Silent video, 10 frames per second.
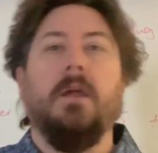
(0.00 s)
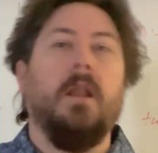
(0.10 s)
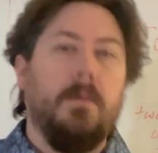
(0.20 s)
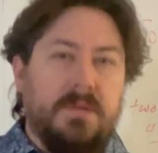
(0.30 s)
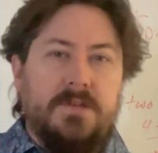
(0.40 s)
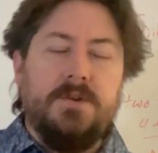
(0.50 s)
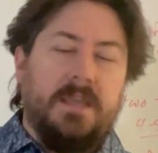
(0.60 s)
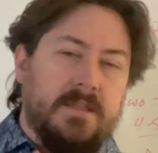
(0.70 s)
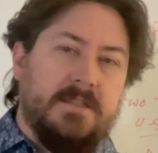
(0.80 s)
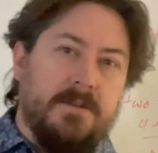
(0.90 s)
and a Badugi
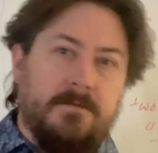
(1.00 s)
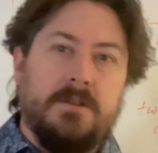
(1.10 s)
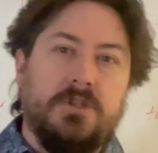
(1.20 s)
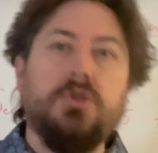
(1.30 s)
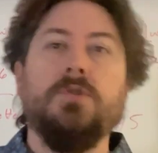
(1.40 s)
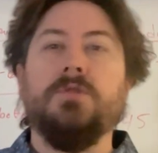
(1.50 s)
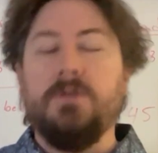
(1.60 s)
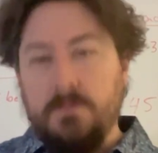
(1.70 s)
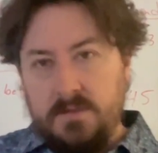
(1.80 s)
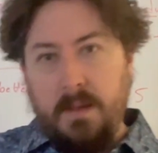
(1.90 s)
is different suits,
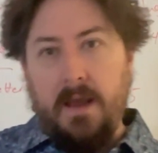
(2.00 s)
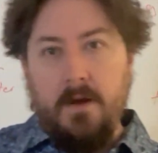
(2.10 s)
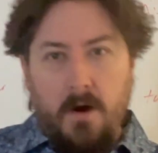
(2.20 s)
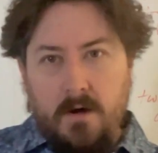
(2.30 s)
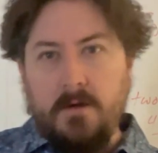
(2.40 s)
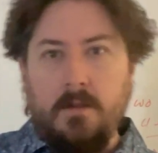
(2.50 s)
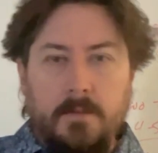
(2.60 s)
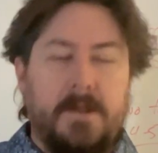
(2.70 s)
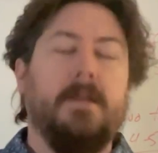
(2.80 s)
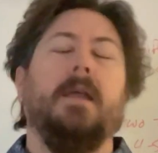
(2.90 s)
spade, heart,
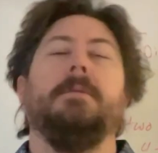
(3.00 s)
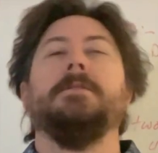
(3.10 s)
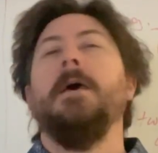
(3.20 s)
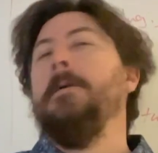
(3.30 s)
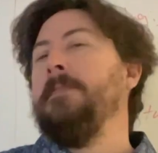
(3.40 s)
club, and diamonds,